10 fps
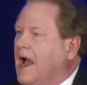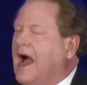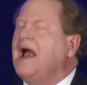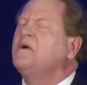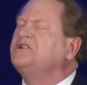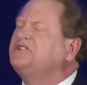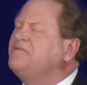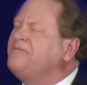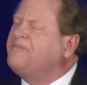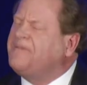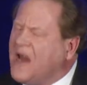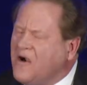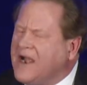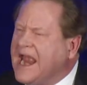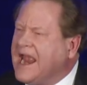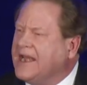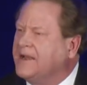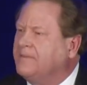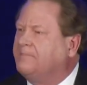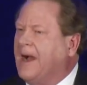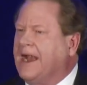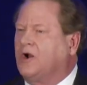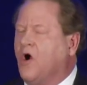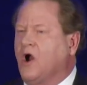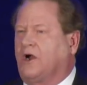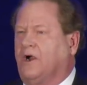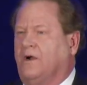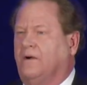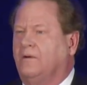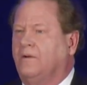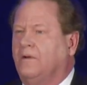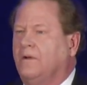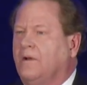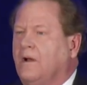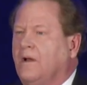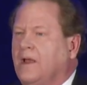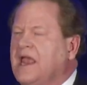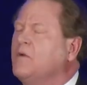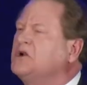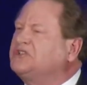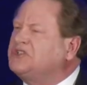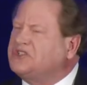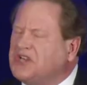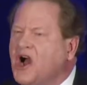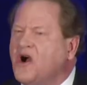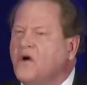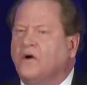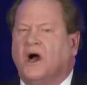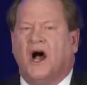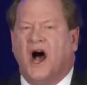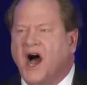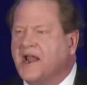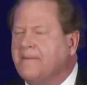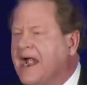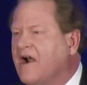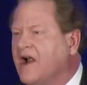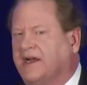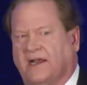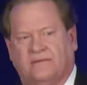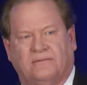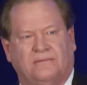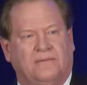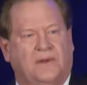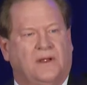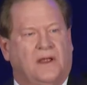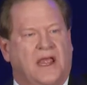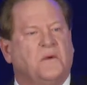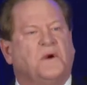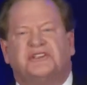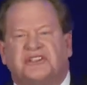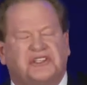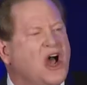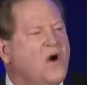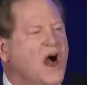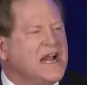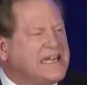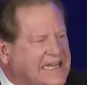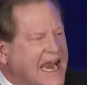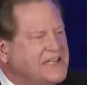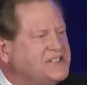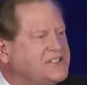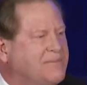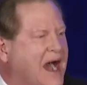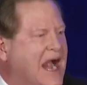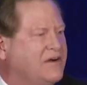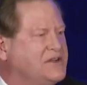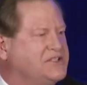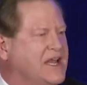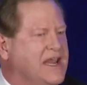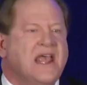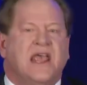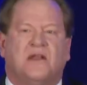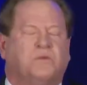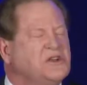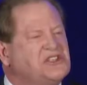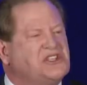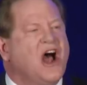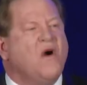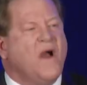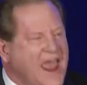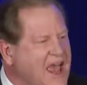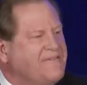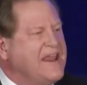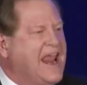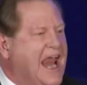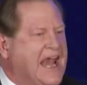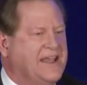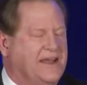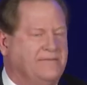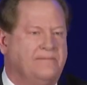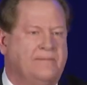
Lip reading: I was infuriated by Corker. It was so un-American. It was so against democracy. It was so heavy-handed.